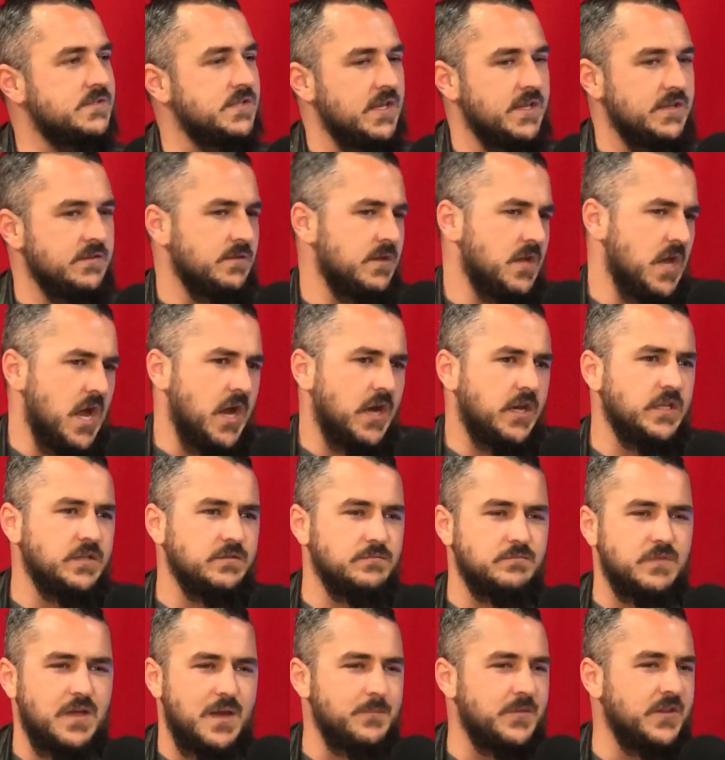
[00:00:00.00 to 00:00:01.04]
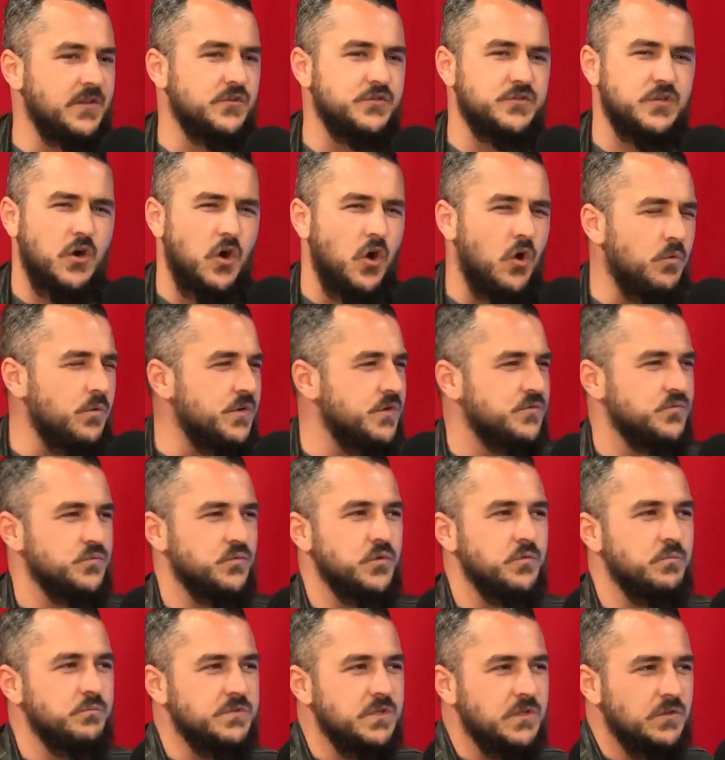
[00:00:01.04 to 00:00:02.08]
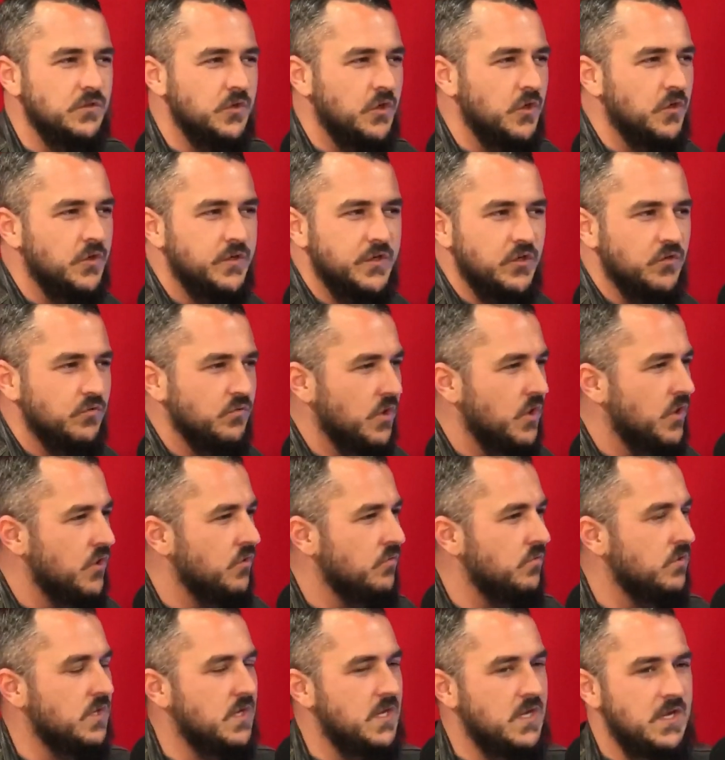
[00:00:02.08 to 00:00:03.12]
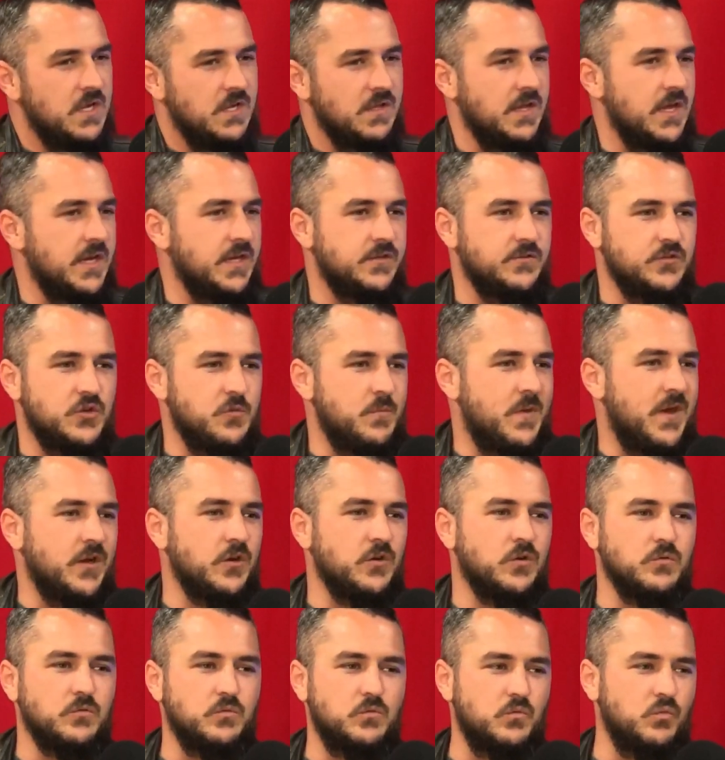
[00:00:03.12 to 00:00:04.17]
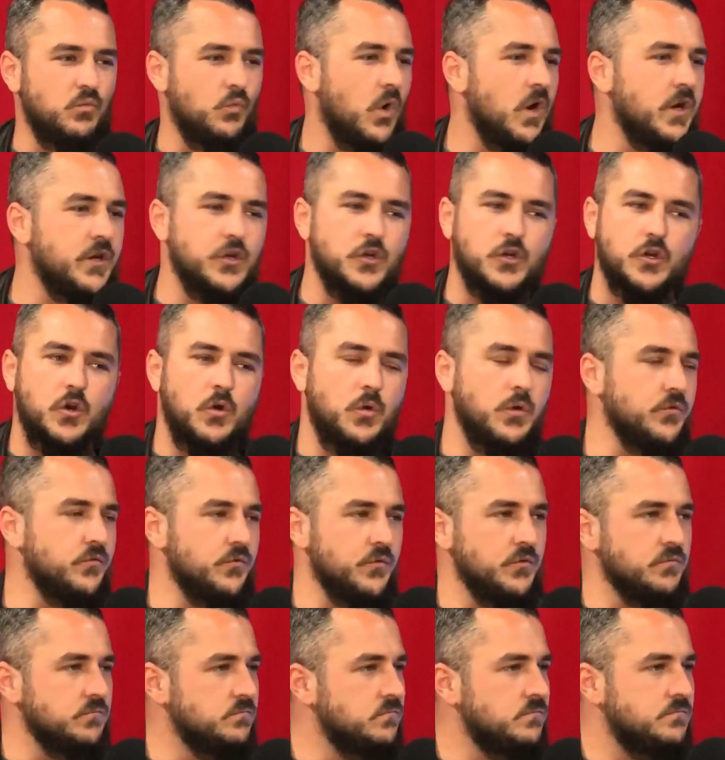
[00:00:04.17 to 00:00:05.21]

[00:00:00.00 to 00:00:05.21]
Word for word: And I can I mean there's always room to learn and grow, like no matter what you're going through.